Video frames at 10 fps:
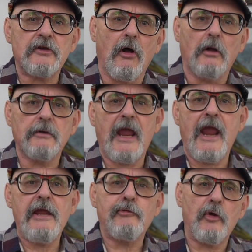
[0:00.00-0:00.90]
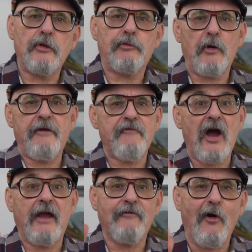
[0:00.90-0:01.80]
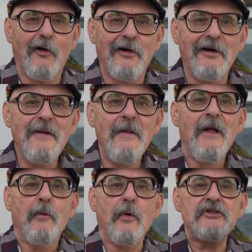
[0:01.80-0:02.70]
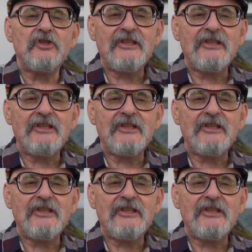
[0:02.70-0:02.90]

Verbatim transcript: called A three three five four, was